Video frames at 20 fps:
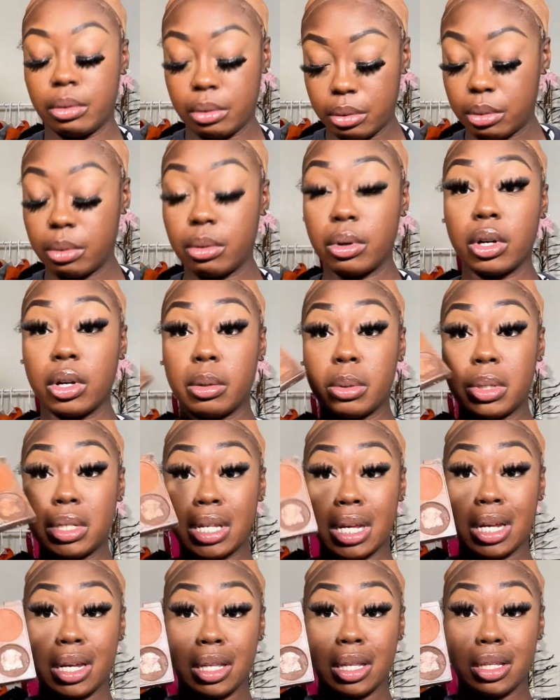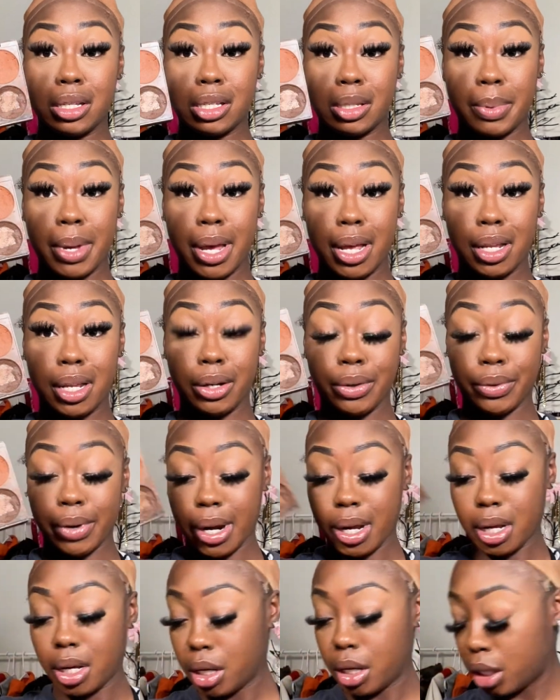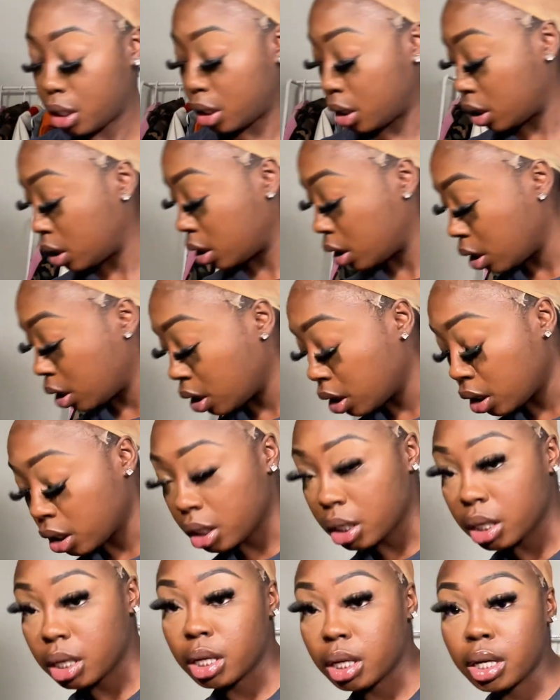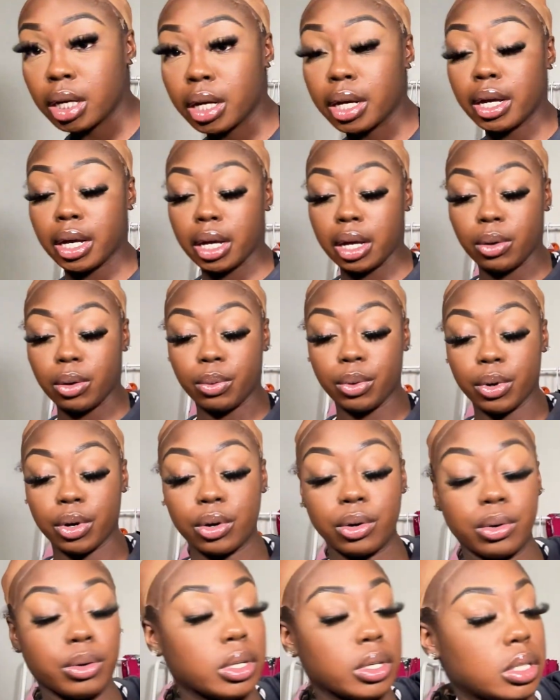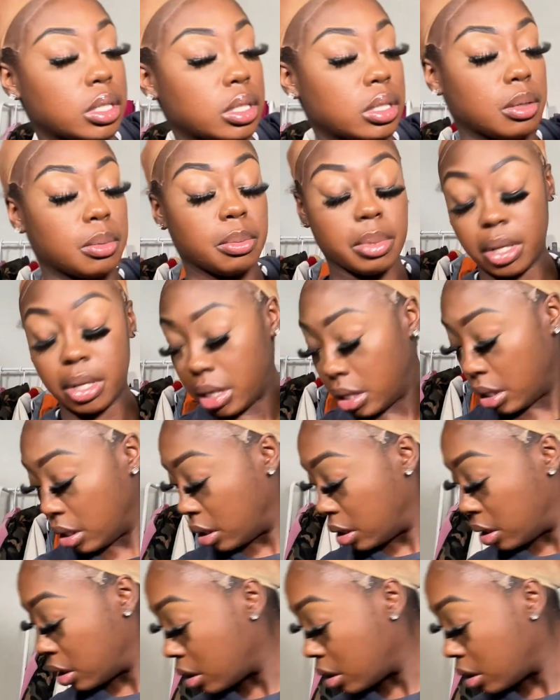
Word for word: We're going to be taking this palette right here and we're going to be